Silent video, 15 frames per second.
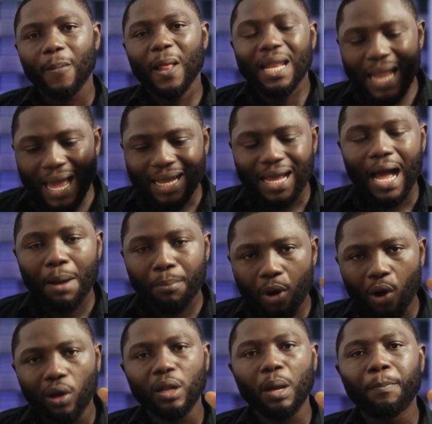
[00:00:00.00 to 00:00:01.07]
Like I'm
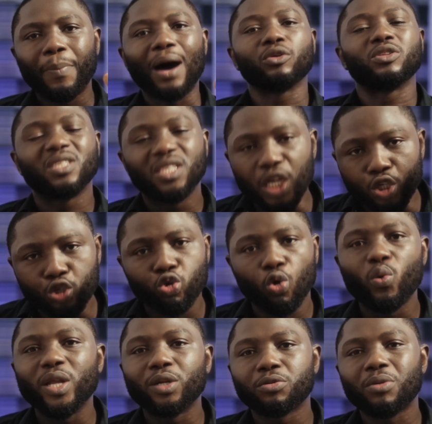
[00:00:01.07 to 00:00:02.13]
all about the
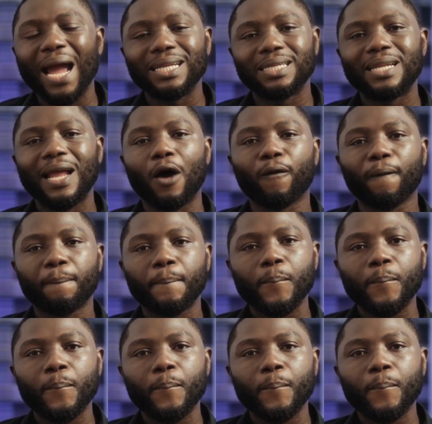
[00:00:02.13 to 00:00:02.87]
doing right now